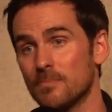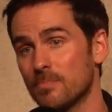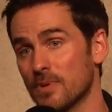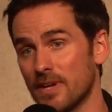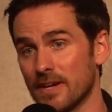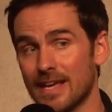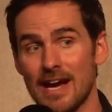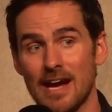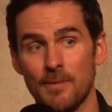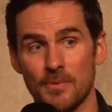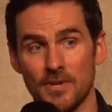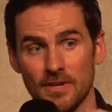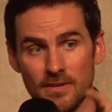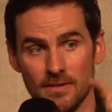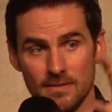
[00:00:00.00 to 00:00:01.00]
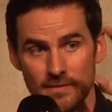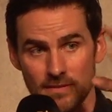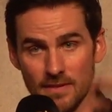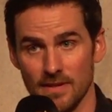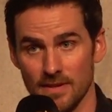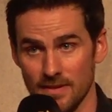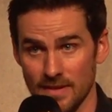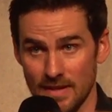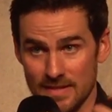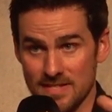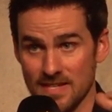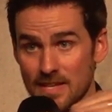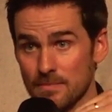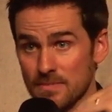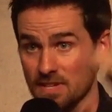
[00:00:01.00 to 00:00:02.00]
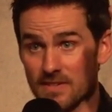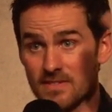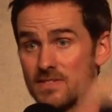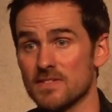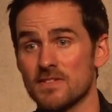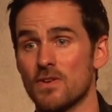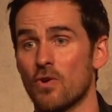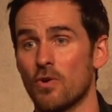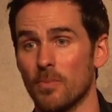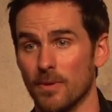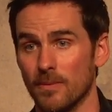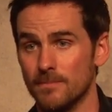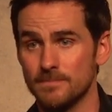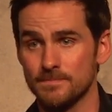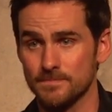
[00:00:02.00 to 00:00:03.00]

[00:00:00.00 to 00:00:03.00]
but on camera, it seems like it's just normal,